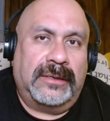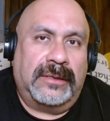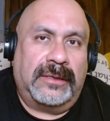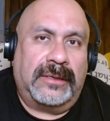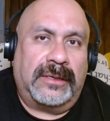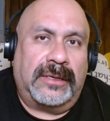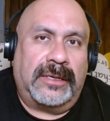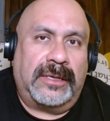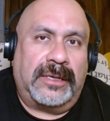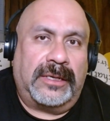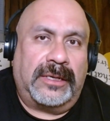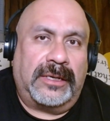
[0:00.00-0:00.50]

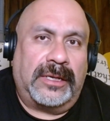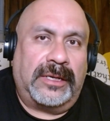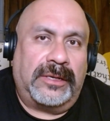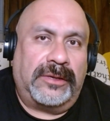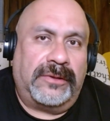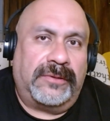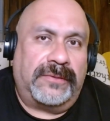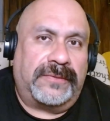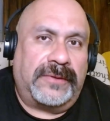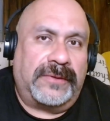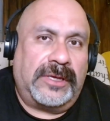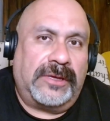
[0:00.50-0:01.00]
And
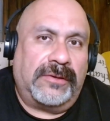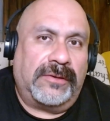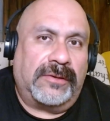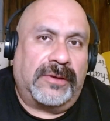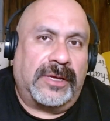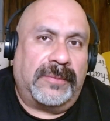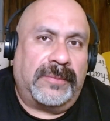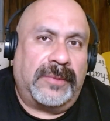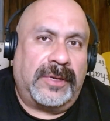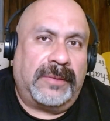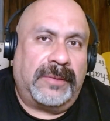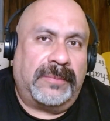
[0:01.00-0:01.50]
you think you
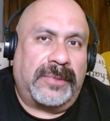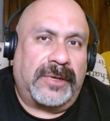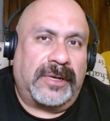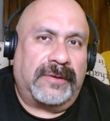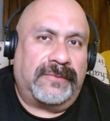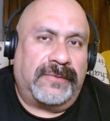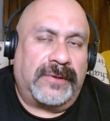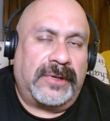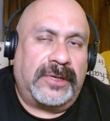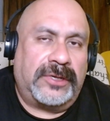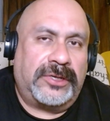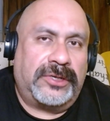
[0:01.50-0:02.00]
come up, but
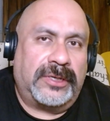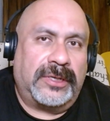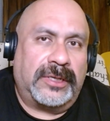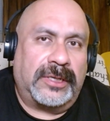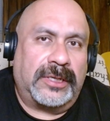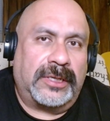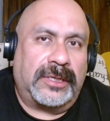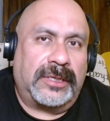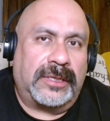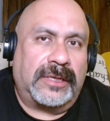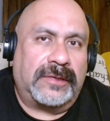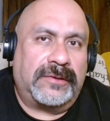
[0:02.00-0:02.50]

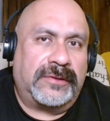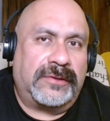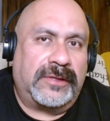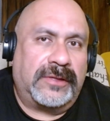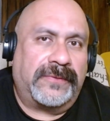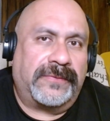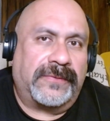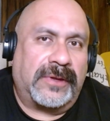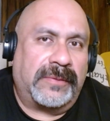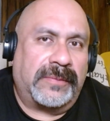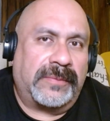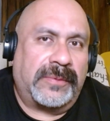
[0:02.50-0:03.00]
eventually that
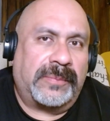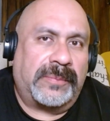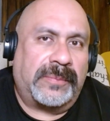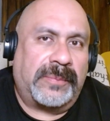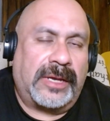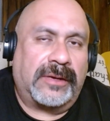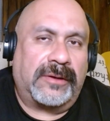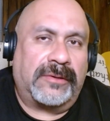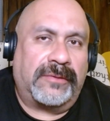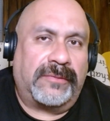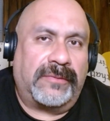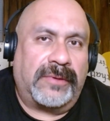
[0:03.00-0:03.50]
stuff comes
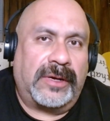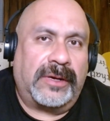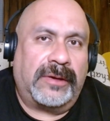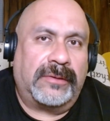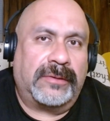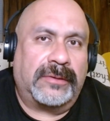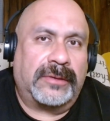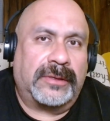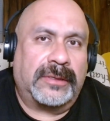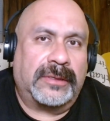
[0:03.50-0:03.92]
back around.